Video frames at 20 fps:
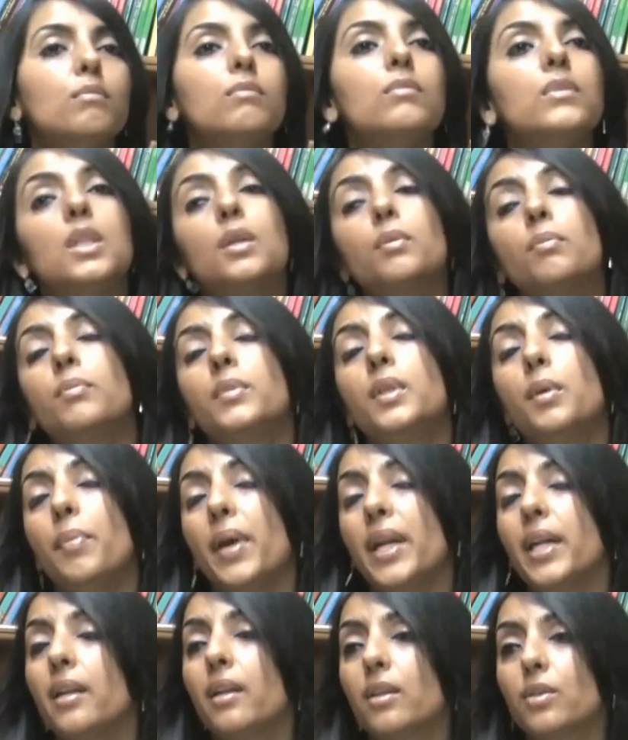the
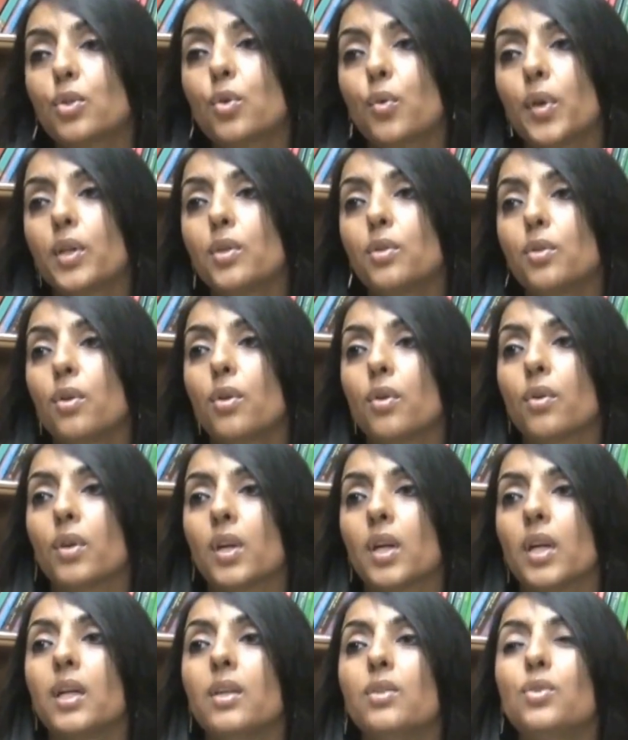better it's going to go.
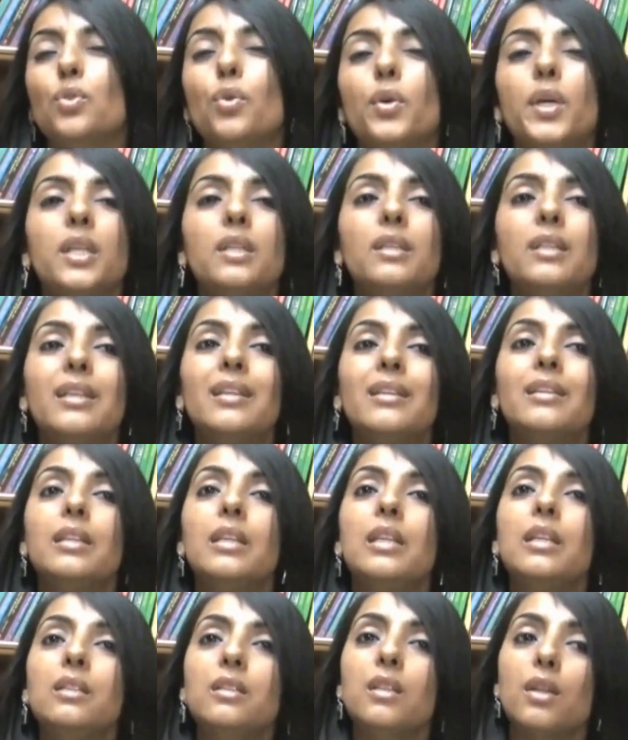So it
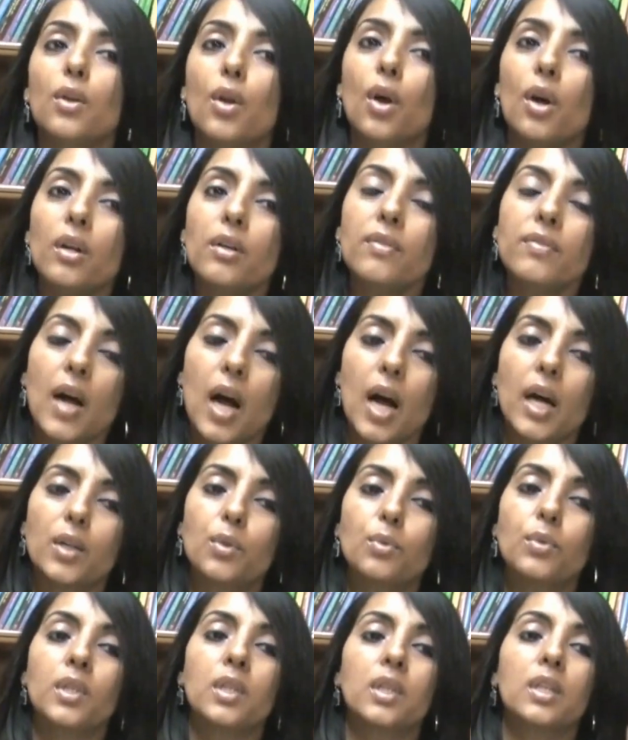needs a lot of hard
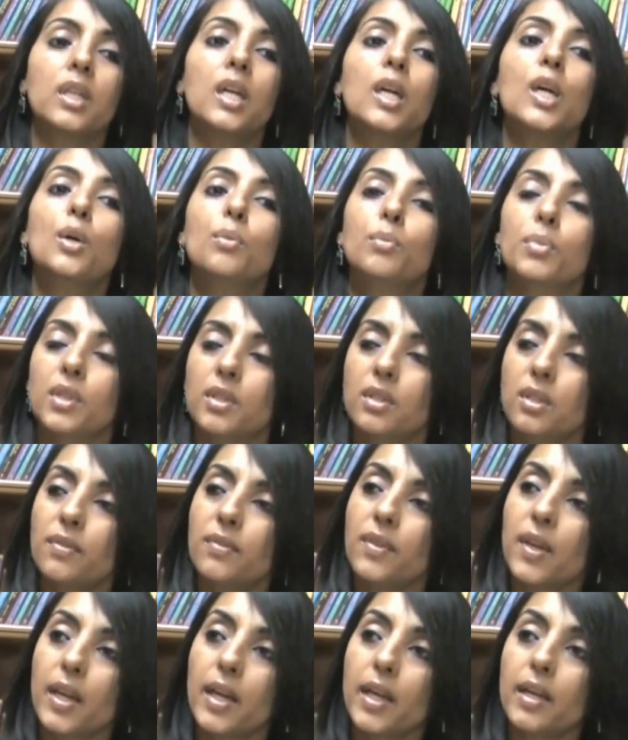work,
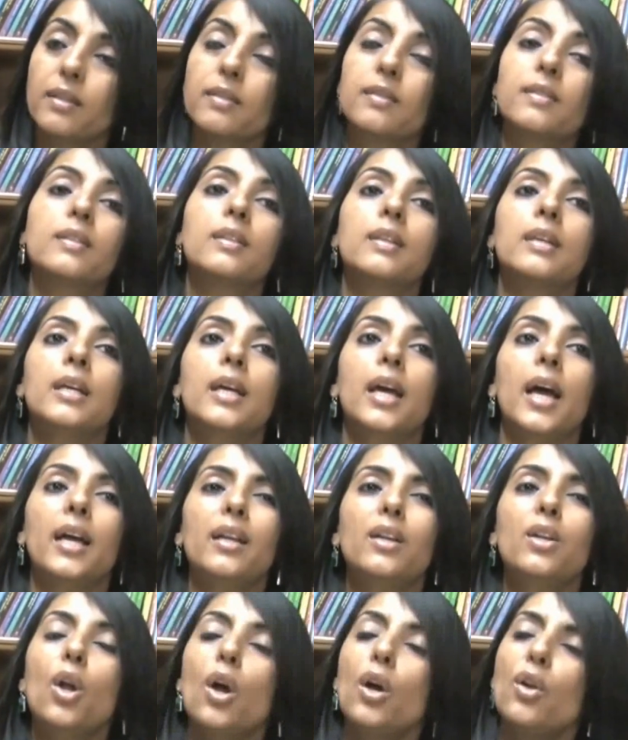perseverance,
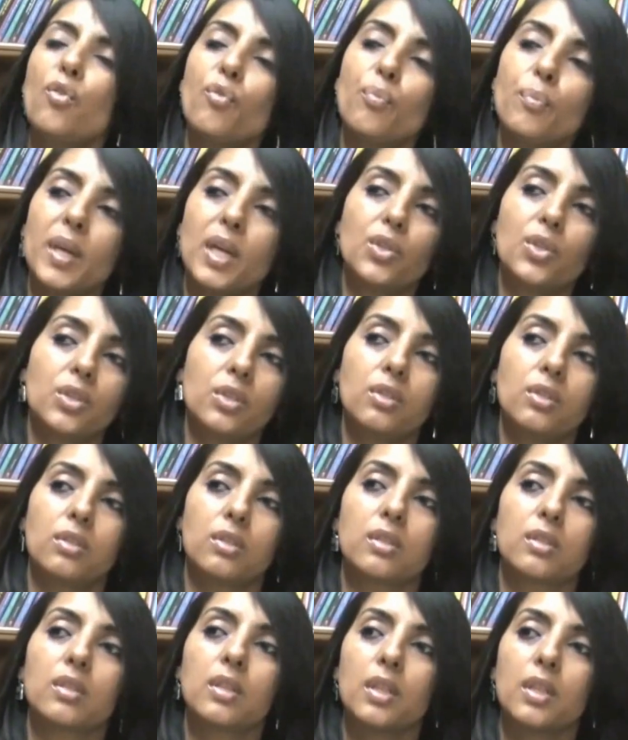and a lot of
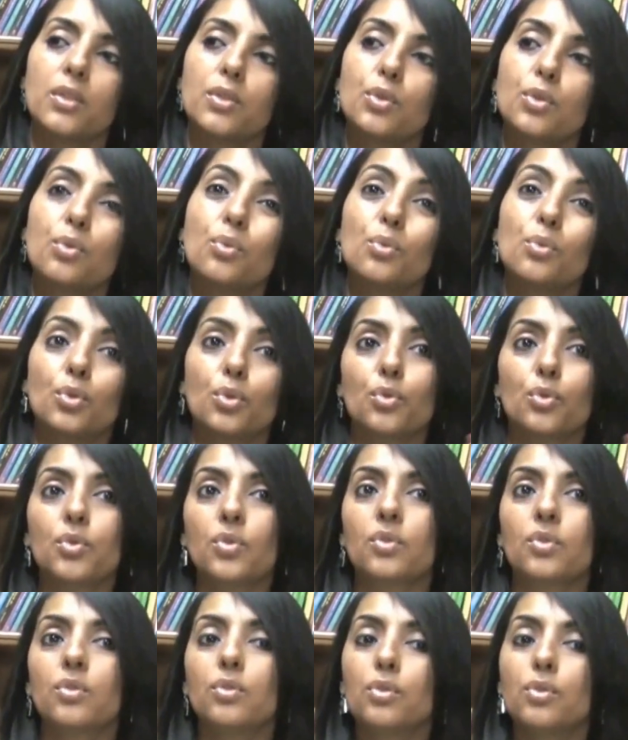patience to
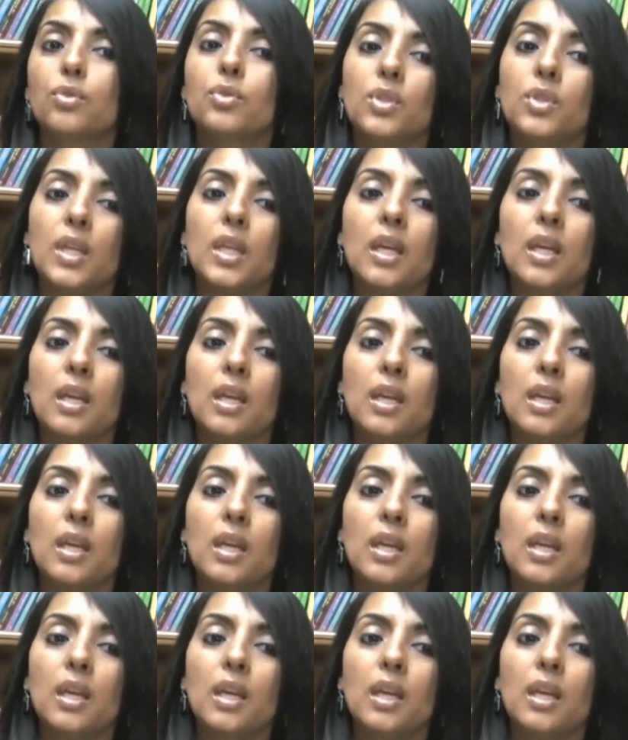see.